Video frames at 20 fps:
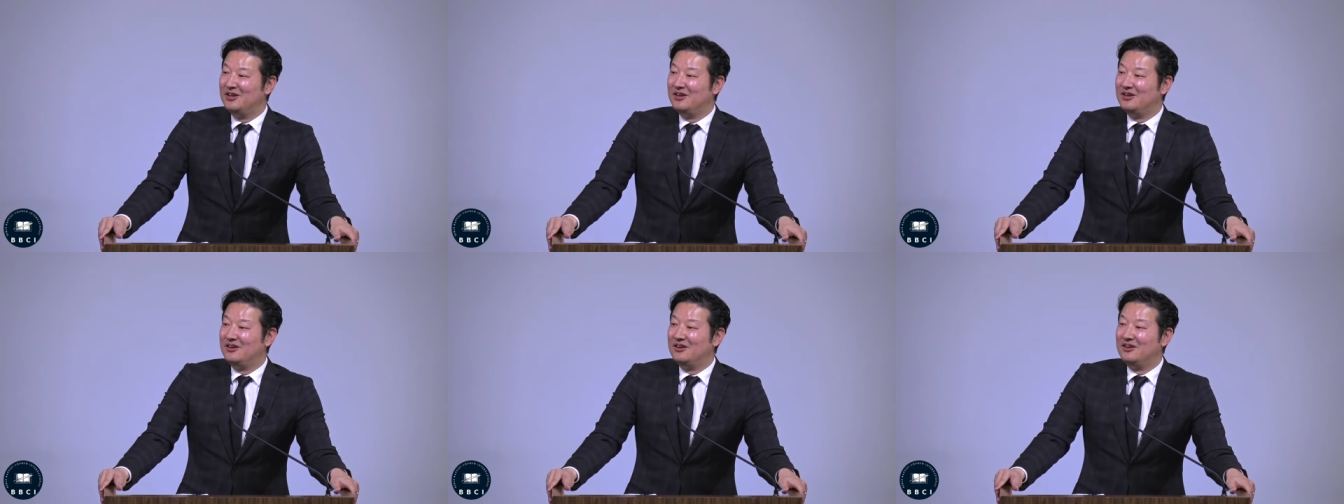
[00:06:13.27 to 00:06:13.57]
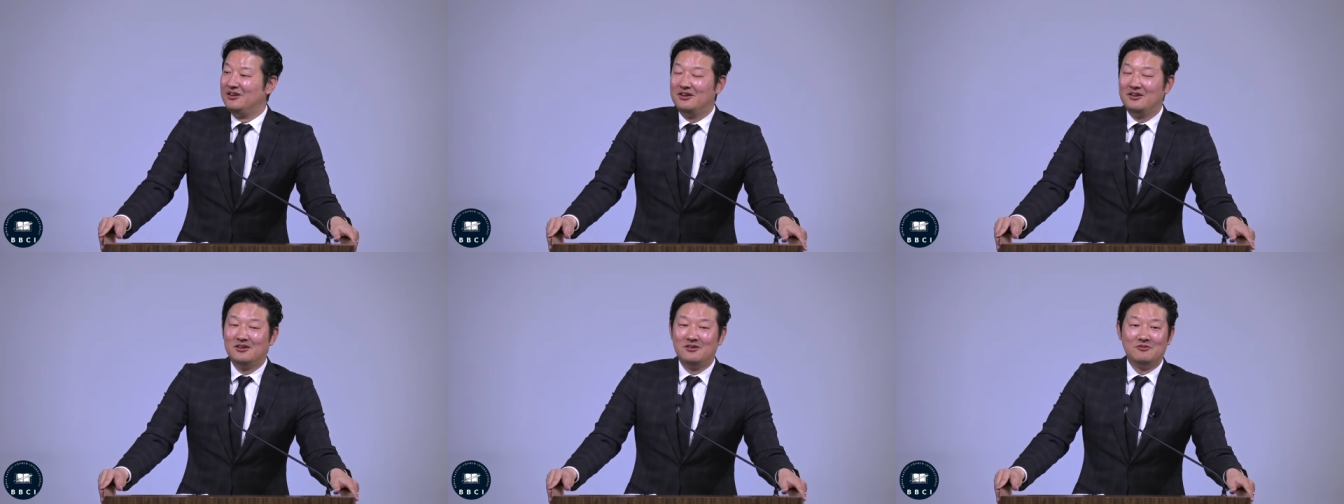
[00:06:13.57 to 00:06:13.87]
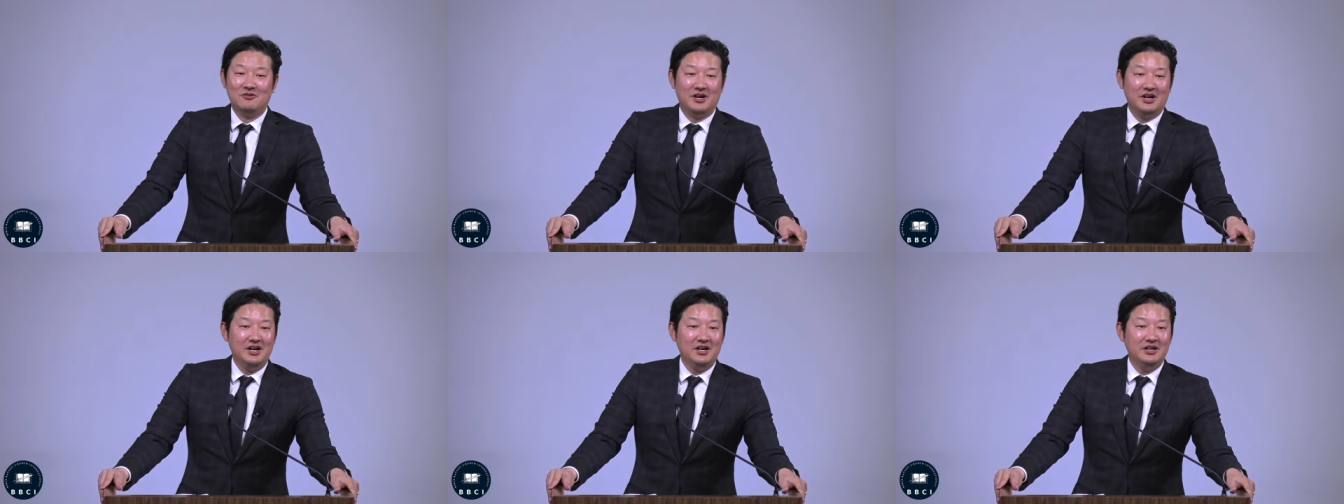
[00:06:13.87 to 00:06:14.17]
Yes.
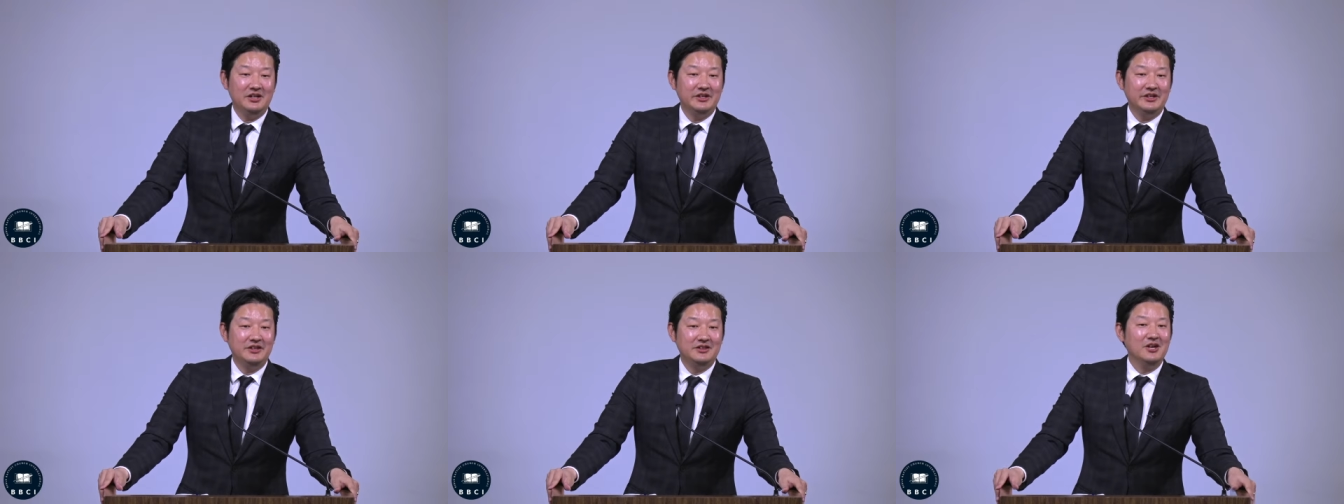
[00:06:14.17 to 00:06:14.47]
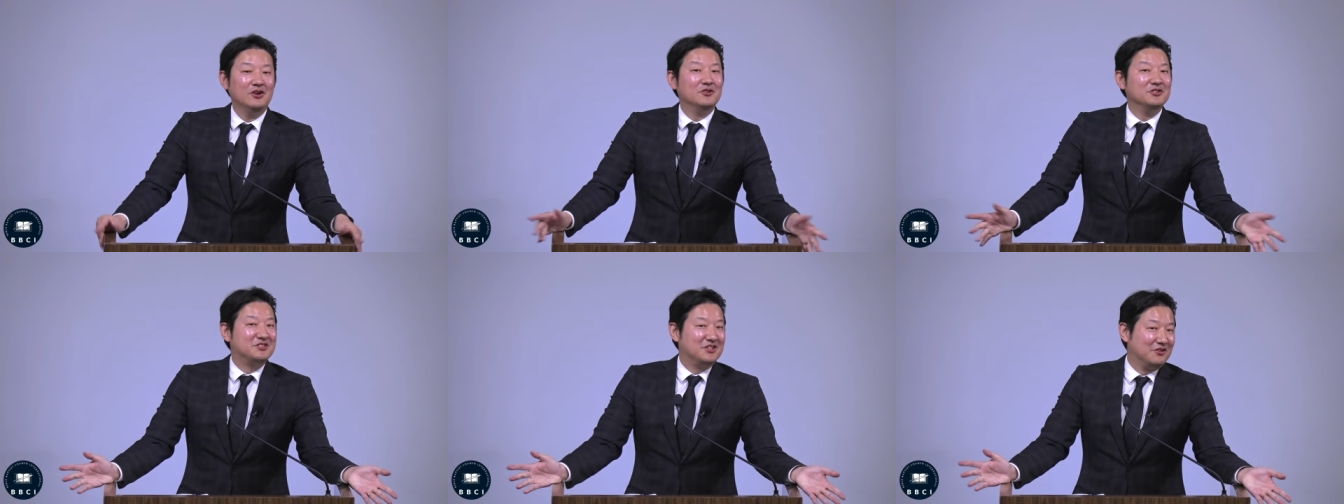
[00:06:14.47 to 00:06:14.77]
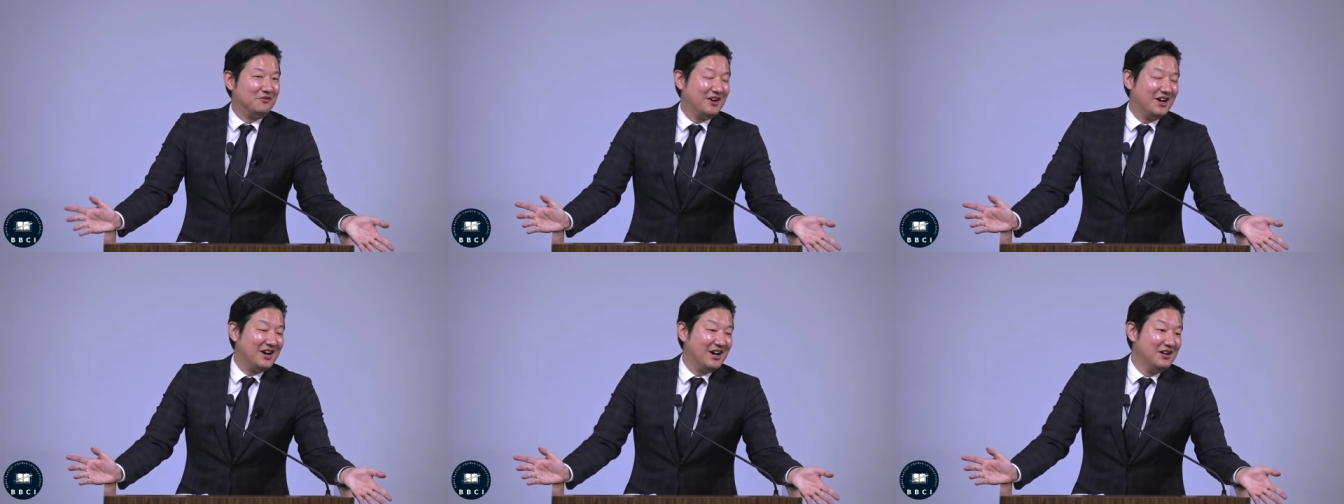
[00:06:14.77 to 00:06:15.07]
Right? They'll
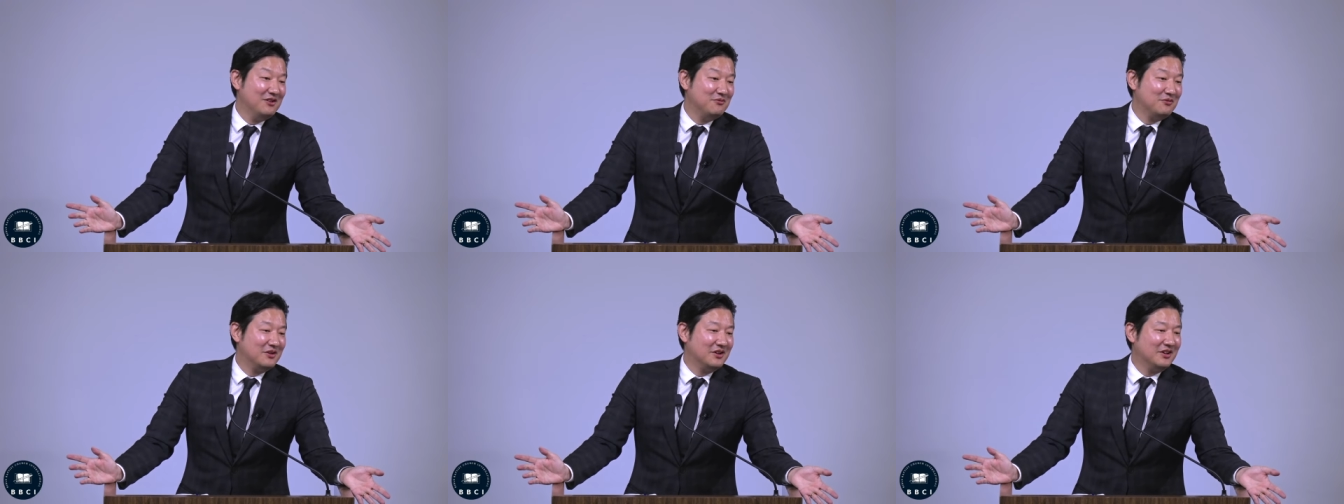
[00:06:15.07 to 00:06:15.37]
survive.